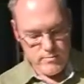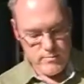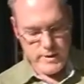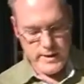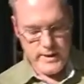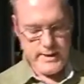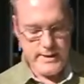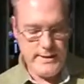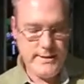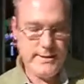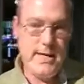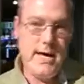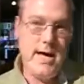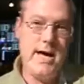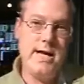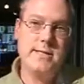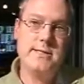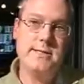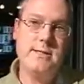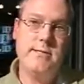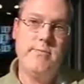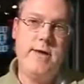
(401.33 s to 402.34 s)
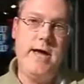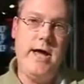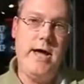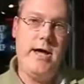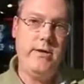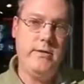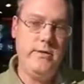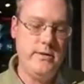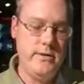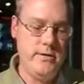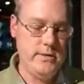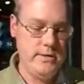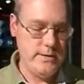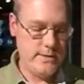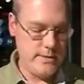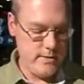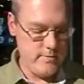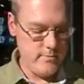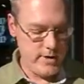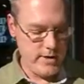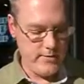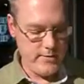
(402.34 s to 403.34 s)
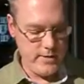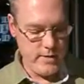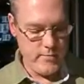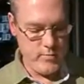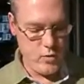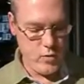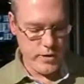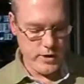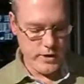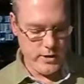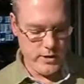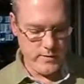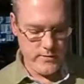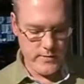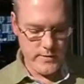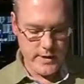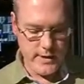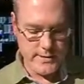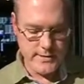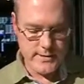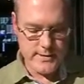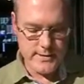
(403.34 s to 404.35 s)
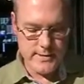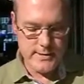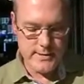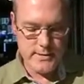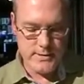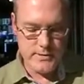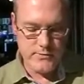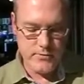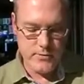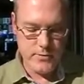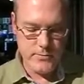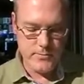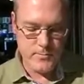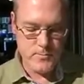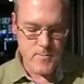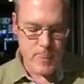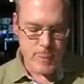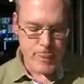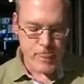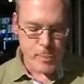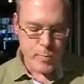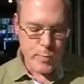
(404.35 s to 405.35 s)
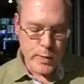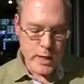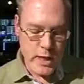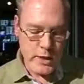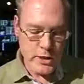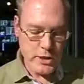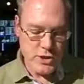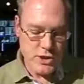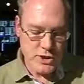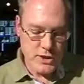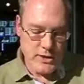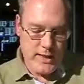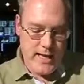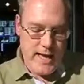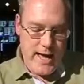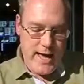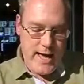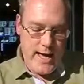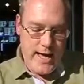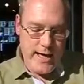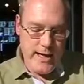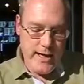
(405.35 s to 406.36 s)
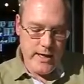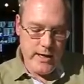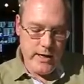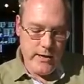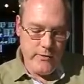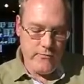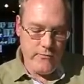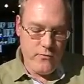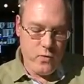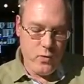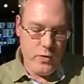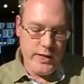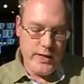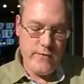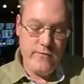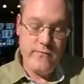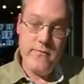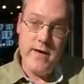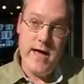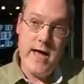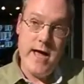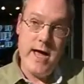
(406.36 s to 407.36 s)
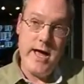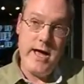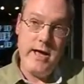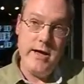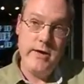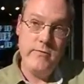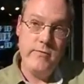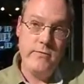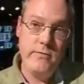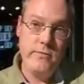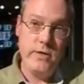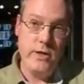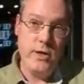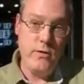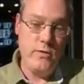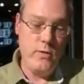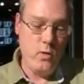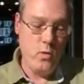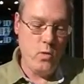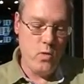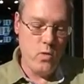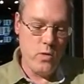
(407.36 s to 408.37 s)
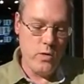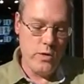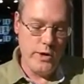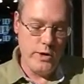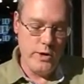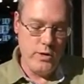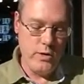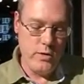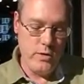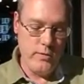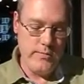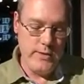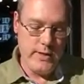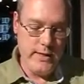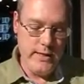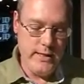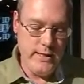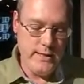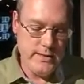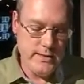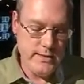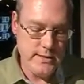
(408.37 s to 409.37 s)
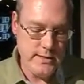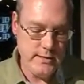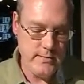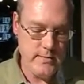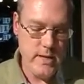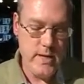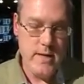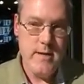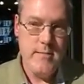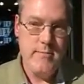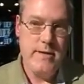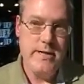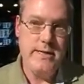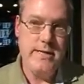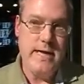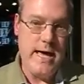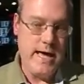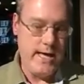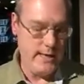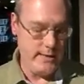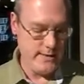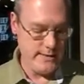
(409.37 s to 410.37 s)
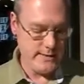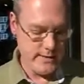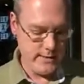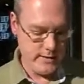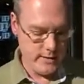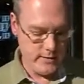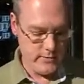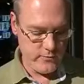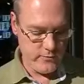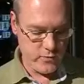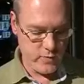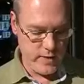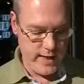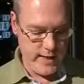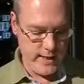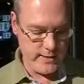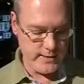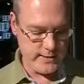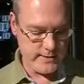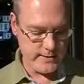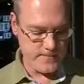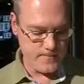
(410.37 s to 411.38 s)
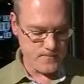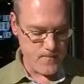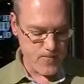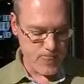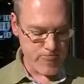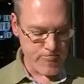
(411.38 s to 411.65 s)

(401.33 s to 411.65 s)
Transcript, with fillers: but he talks about some, I think, poignant things. This is from July of 45. You know, the war in Europe had ended. My dad is still in France.